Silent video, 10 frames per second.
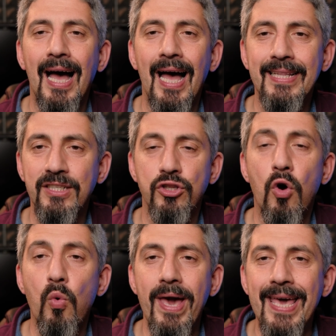there's no
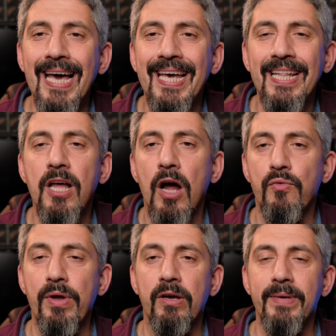way I cannot
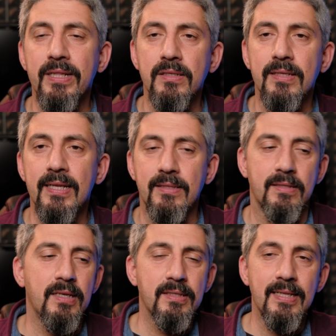recommend this lens.
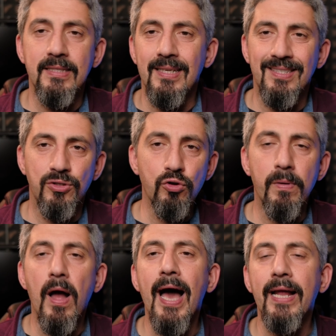This lens is
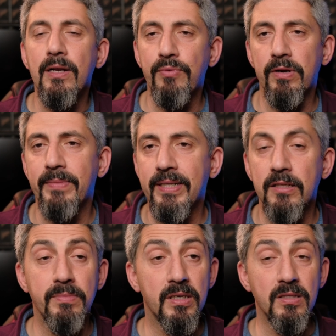super highly
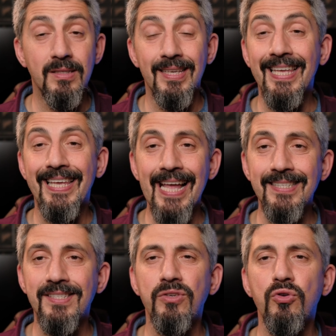recommended because it
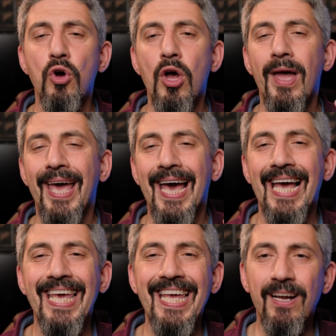gets you
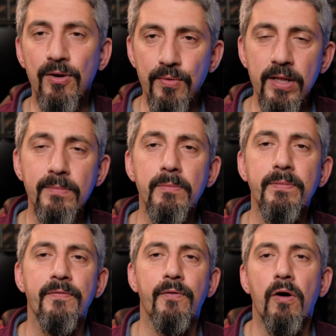incredible
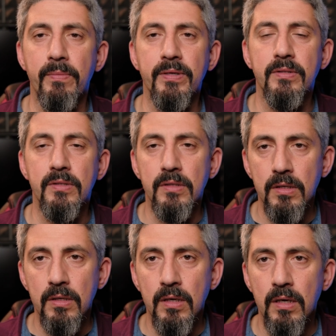performance
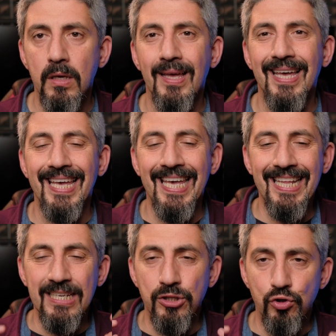in
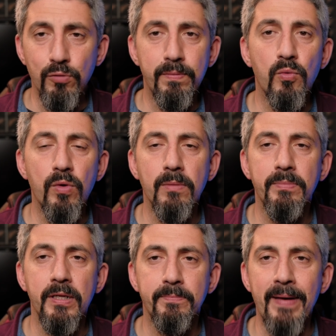a super
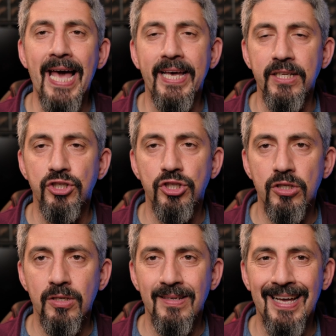well-built package
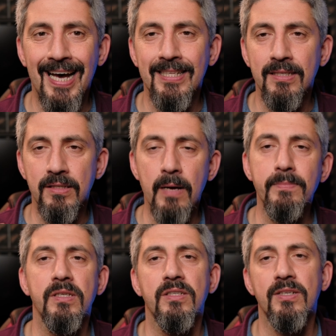at a sub
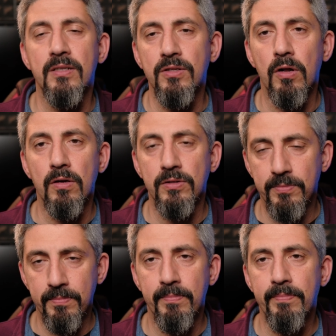$600
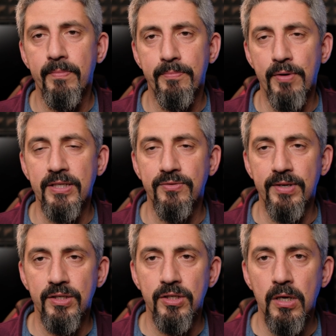price
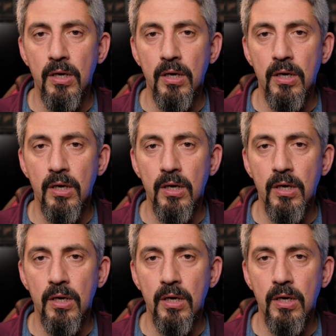range.